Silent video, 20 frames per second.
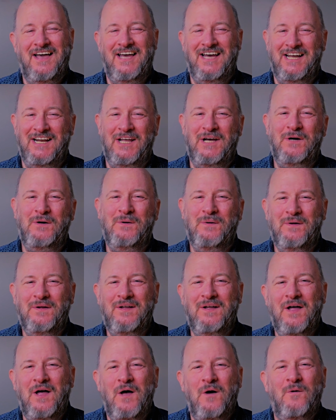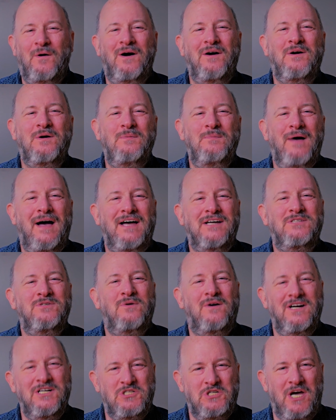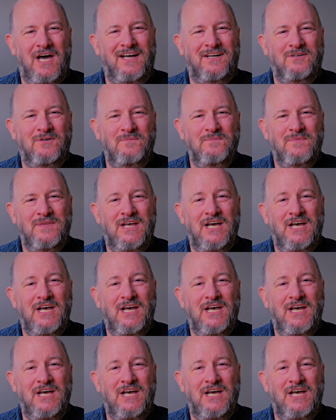Hello, welcome back to our channel.